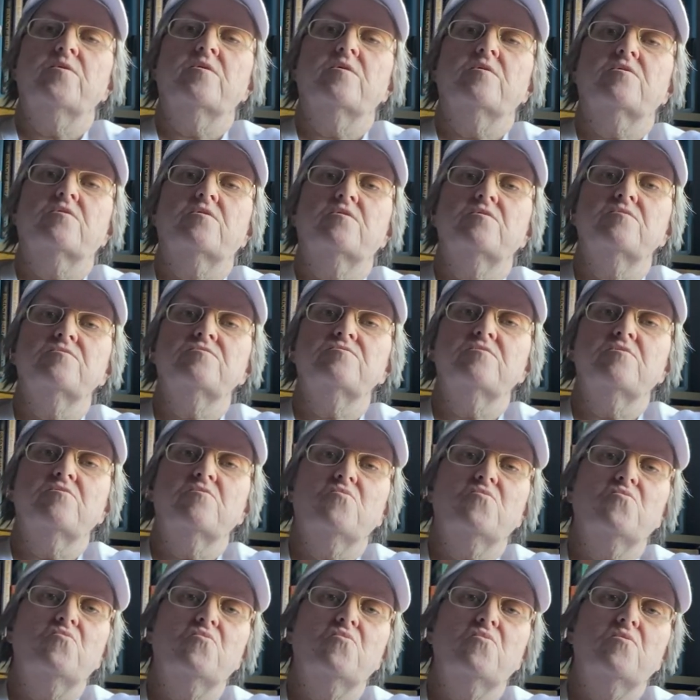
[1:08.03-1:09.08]
you could
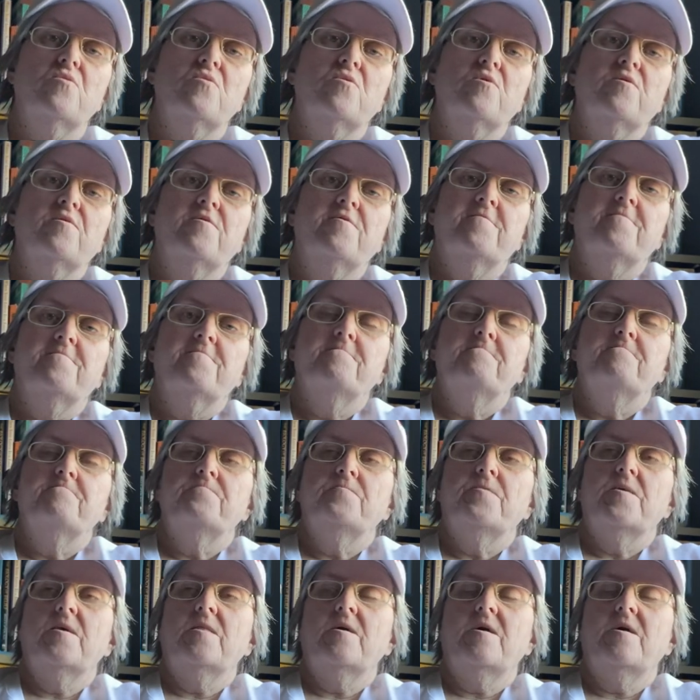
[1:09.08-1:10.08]
do, and